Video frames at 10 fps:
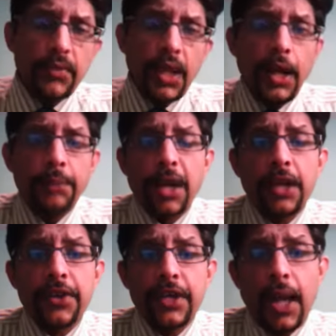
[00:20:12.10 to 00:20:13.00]
end my
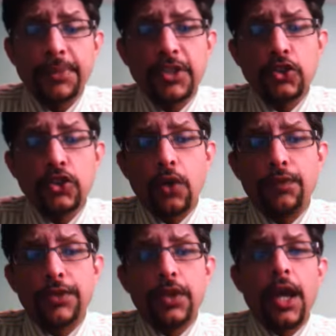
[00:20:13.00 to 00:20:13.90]
cricket happening show for
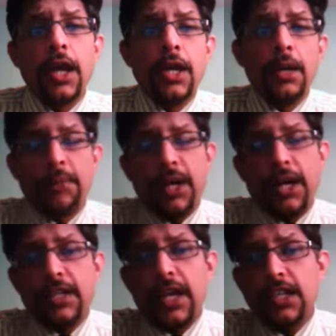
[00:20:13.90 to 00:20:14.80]
today.
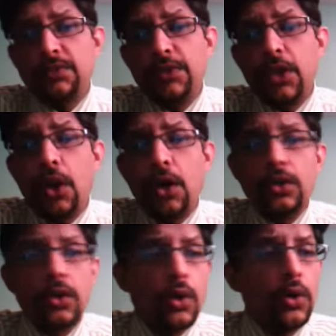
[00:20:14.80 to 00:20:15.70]
But as we all
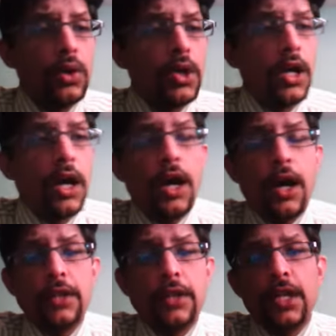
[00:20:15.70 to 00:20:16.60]
know,
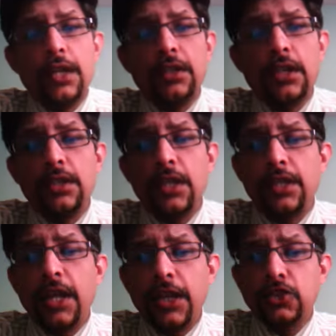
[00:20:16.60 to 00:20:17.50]
the
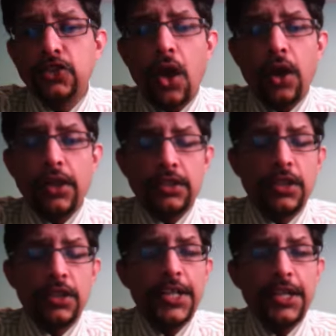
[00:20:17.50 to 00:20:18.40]
day is dawning,
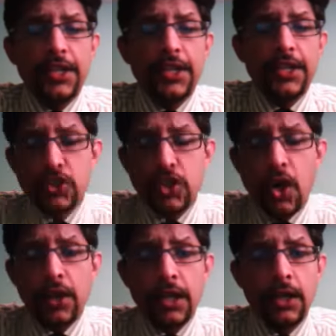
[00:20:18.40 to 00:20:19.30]
the D-Day is
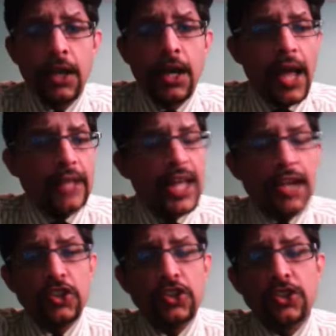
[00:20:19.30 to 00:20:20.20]
dawning, and that
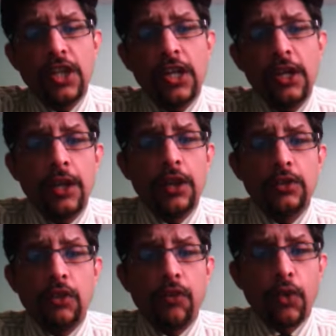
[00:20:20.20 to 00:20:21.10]
is the
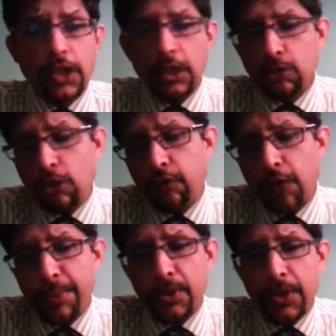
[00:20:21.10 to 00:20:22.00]
14th of
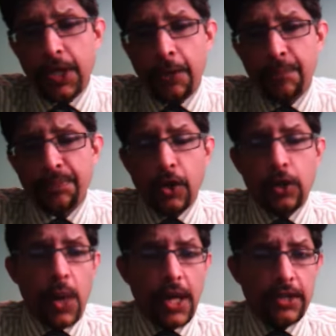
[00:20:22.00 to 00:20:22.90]
February on
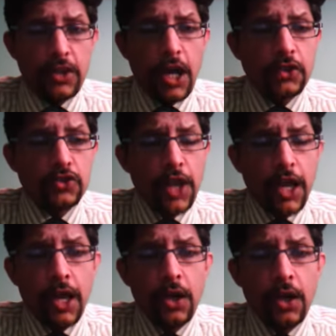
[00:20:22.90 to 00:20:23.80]
a Valentine's
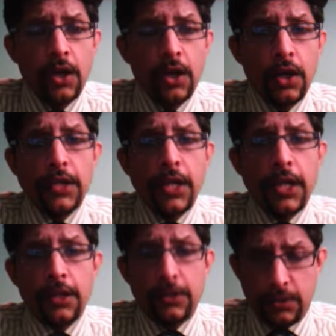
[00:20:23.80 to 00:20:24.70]
Day, when
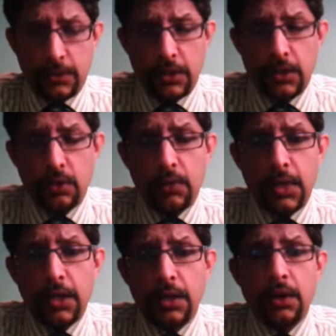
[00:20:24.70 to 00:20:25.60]
England
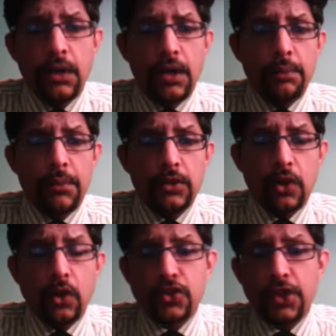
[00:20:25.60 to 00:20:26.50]
will,
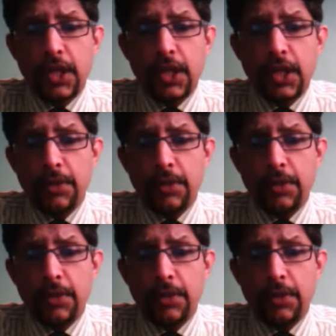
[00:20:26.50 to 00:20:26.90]
Australia,